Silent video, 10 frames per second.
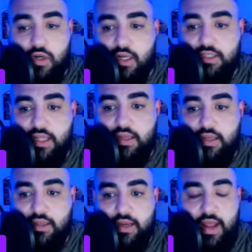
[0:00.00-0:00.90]
touch
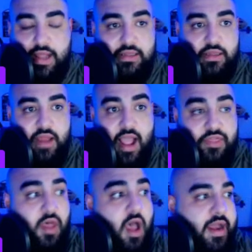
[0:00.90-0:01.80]
than I
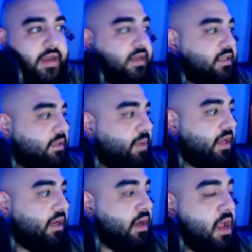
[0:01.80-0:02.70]
thought and
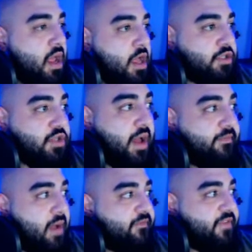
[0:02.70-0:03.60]
anticipated. So
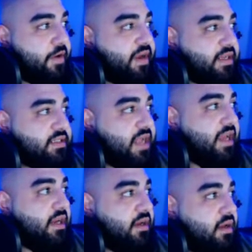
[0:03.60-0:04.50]
I'm very
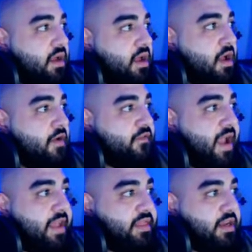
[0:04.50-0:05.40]
excited for
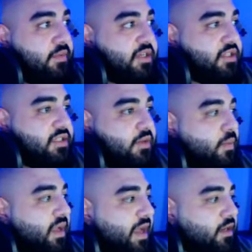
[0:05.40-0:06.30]
Anthony Richardson.
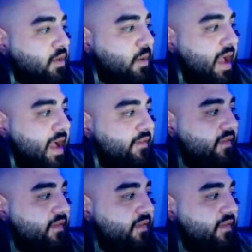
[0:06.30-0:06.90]
We kind of don't have